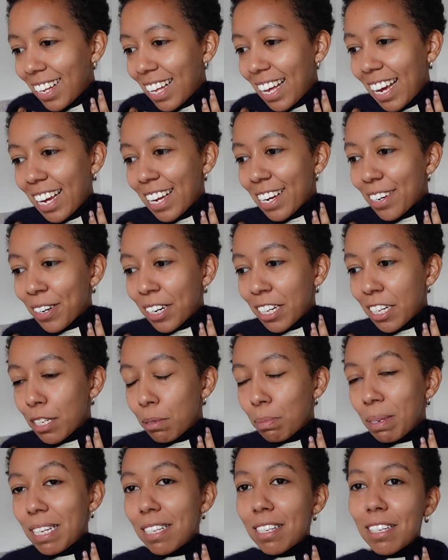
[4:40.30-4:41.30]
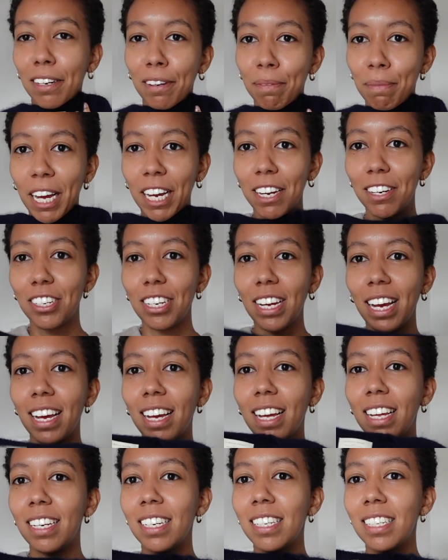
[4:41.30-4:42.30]
I adore this piece so much,
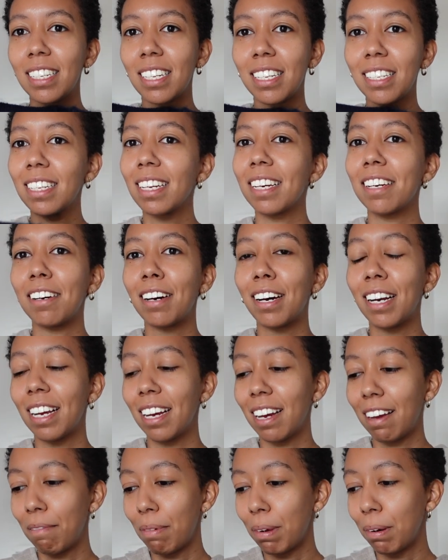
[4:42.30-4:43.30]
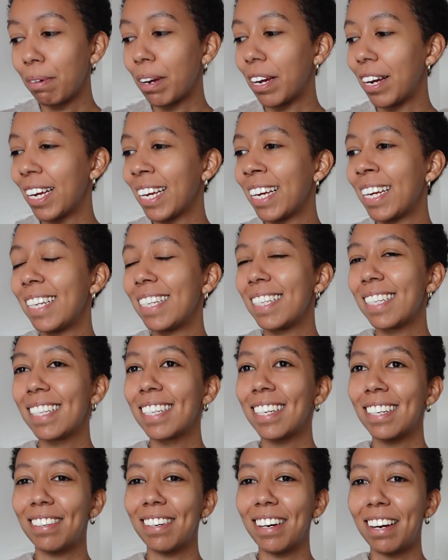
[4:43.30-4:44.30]
and since I got it, I've been wearing it
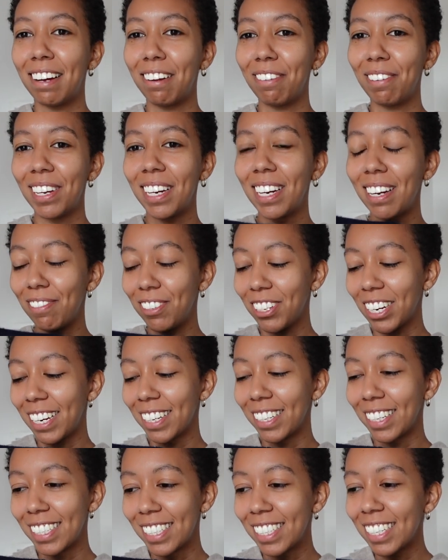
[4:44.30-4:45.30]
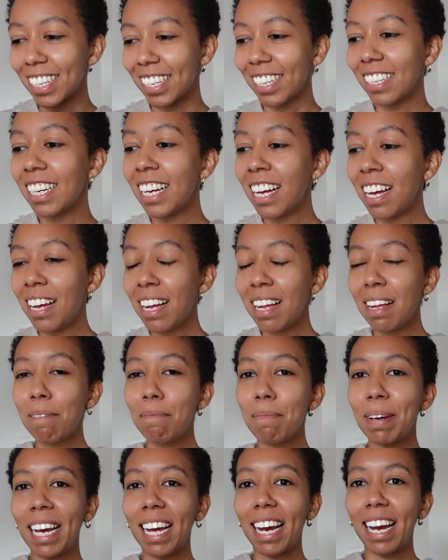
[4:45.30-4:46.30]
so often, I'm trying not to,
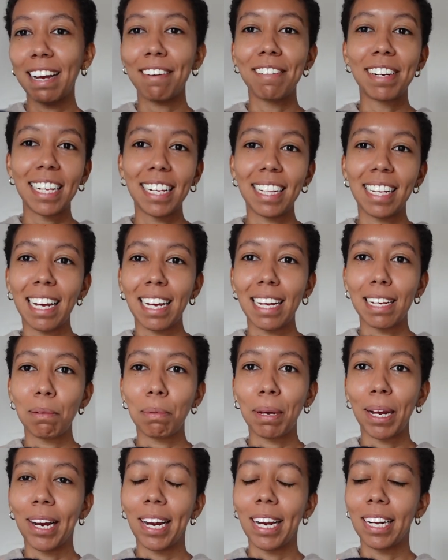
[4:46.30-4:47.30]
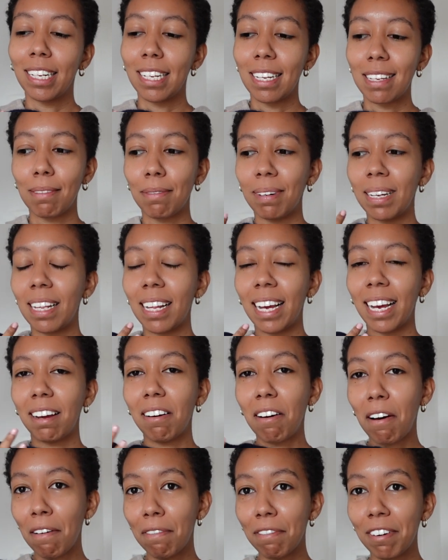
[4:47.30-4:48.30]
but I really like pairing this with like
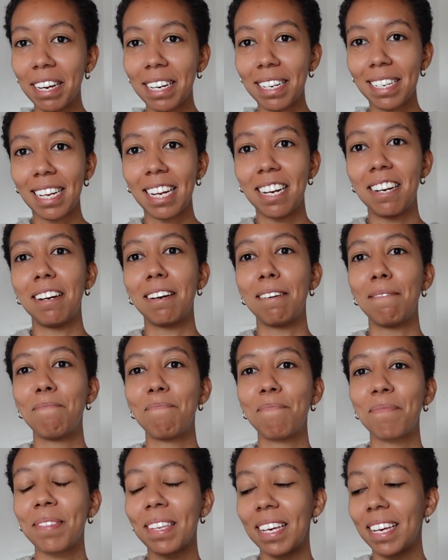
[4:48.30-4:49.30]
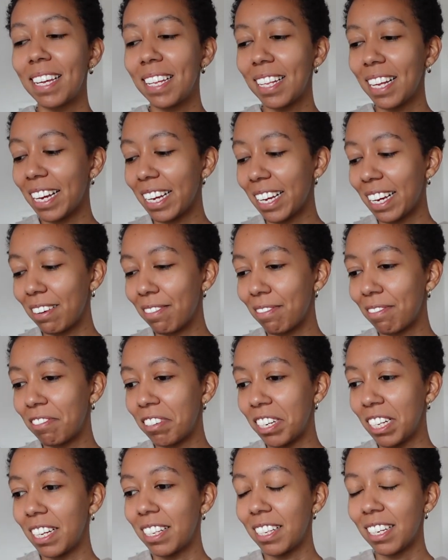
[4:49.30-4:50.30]
off-white denim. I think it
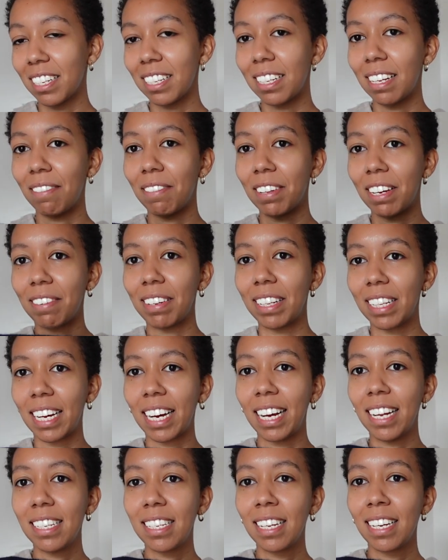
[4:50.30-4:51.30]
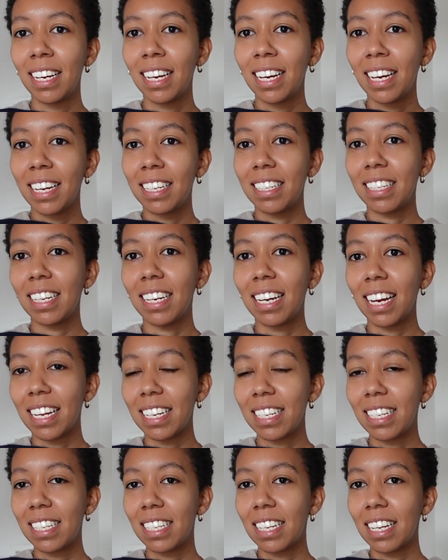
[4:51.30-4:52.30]
really looks lovely with that. It's a
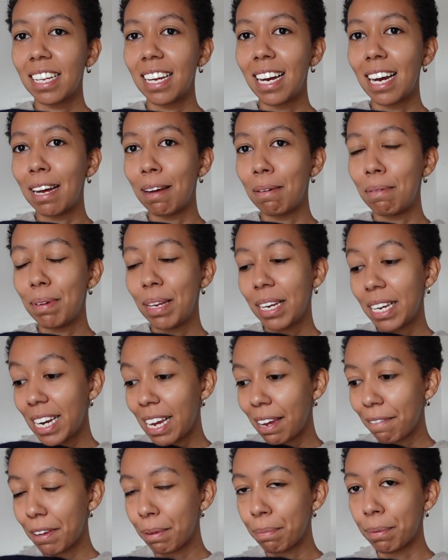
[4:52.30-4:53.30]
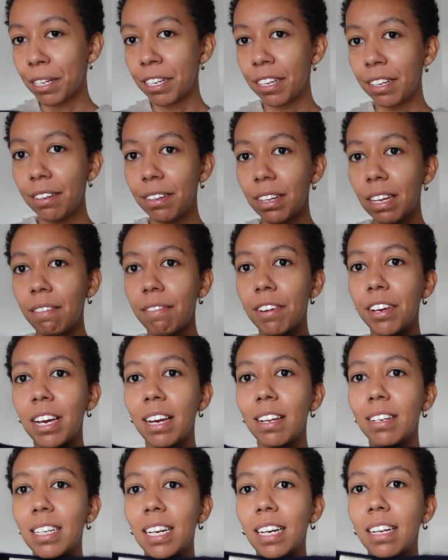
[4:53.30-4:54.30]
nice um, navy blue, if you
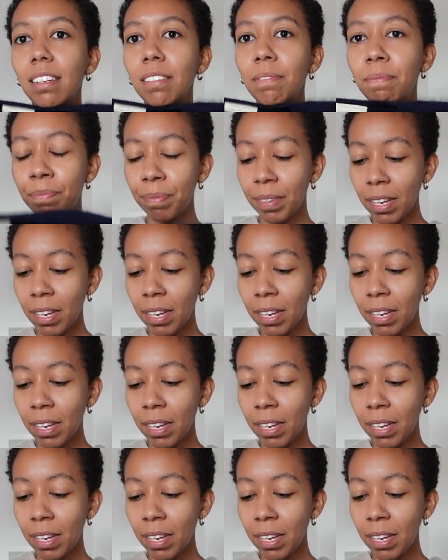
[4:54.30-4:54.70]
can't tell.